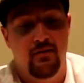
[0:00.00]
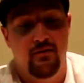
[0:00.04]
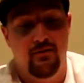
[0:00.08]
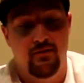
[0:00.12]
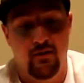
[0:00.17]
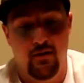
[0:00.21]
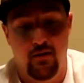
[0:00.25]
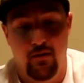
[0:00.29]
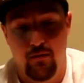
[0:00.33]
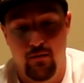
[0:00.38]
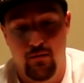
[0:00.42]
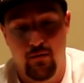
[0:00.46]

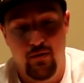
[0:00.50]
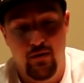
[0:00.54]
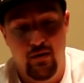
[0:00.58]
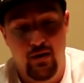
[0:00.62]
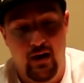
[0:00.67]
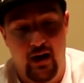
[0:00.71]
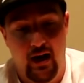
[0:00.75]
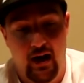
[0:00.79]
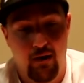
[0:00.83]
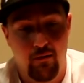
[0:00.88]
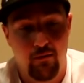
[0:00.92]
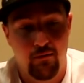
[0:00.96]
So
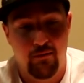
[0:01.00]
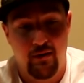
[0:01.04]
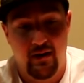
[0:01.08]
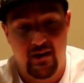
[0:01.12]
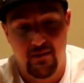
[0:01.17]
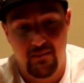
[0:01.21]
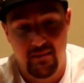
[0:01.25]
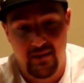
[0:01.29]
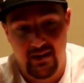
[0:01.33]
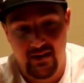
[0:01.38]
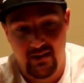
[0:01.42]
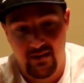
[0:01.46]
I would
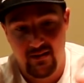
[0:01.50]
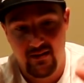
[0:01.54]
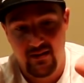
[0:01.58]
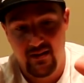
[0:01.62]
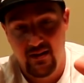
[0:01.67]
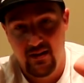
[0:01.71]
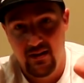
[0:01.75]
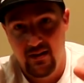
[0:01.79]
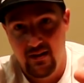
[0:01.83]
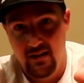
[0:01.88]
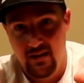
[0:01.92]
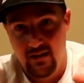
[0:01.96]
recommend
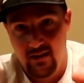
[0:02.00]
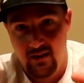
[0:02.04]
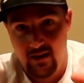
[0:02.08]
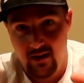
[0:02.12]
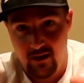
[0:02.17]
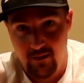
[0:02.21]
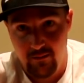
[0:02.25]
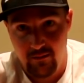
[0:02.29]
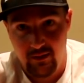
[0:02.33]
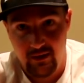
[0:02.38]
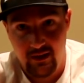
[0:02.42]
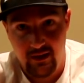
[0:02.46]

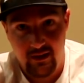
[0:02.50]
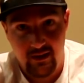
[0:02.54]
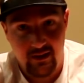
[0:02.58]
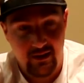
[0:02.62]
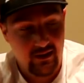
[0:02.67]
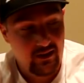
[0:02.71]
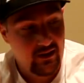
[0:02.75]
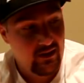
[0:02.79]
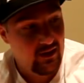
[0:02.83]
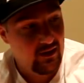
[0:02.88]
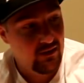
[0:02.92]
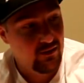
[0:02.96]

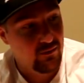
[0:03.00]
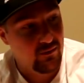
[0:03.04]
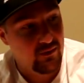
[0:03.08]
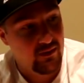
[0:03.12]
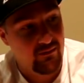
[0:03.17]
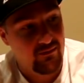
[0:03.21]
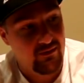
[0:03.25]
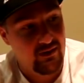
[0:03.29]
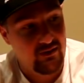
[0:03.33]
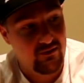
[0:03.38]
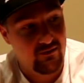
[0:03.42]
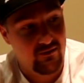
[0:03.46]
either
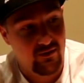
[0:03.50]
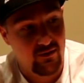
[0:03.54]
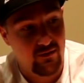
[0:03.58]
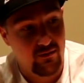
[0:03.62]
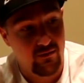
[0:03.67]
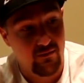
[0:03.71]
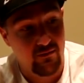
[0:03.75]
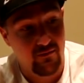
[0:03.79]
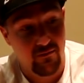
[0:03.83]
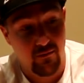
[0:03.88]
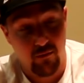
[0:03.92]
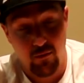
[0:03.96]
one of these
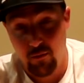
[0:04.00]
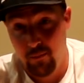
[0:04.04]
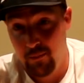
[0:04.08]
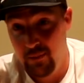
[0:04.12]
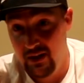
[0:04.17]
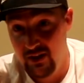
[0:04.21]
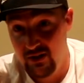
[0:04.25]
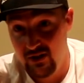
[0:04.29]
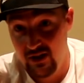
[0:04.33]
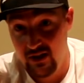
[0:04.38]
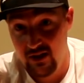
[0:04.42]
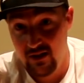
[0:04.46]
two for
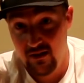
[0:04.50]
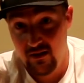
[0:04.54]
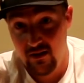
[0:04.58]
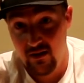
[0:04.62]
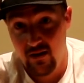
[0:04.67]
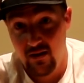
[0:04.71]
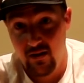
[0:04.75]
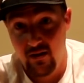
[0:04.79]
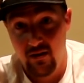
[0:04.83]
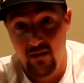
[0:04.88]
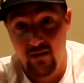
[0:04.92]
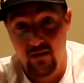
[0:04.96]
pitching,
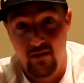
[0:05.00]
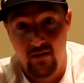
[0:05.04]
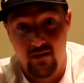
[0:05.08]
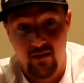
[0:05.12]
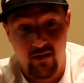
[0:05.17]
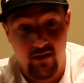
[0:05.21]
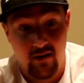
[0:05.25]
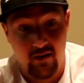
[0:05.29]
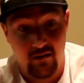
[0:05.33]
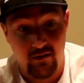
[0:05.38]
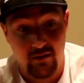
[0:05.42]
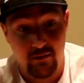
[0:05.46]

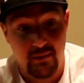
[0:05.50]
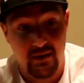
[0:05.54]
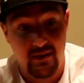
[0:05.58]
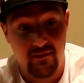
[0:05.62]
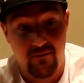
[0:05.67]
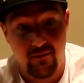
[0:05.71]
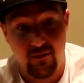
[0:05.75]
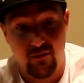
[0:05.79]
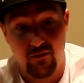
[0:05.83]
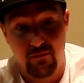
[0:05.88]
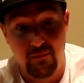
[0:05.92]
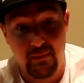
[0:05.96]
a little bit
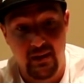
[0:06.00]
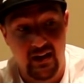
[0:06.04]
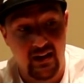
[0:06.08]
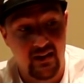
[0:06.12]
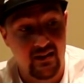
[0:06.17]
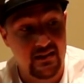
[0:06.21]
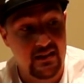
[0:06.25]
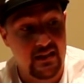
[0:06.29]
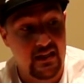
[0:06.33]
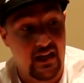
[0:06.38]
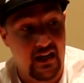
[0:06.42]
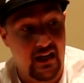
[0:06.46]
of first
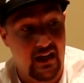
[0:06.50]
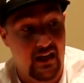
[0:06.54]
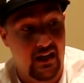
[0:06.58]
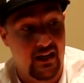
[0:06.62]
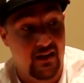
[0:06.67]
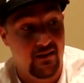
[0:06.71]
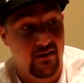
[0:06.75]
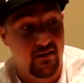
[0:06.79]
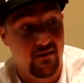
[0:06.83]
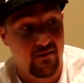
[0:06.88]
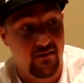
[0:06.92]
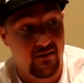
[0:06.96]
base,
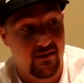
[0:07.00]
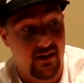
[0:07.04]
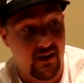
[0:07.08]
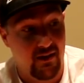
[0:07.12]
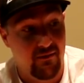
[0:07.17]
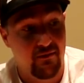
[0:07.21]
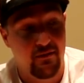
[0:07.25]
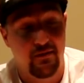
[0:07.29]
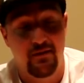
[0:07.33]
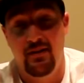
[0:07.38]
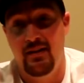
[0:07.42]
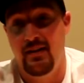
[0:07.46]
and
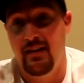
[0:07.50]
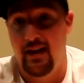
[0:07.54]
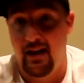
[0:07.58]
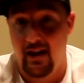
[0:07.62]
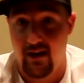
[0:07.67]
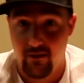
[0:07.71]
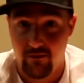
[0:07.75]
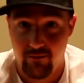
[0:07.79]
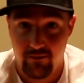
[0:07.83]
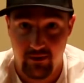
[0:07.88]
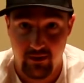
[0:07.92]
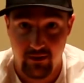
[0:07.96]
definitely the
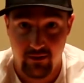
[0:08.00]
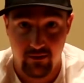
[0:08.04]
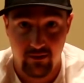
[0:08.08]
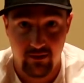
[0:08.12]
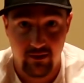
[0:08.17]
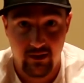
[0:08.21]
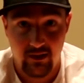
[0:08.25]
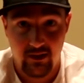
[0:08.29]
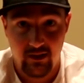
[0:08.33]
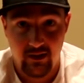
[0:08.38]
outfield.